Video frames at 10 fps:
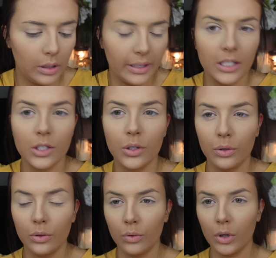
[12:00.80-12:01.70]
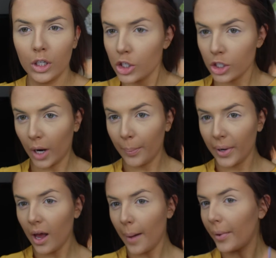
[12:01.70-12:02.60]
And then to
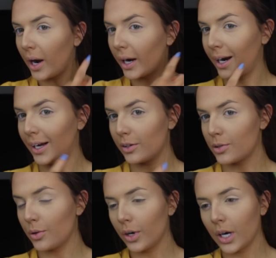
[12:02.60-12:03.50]
sharpen up our contour,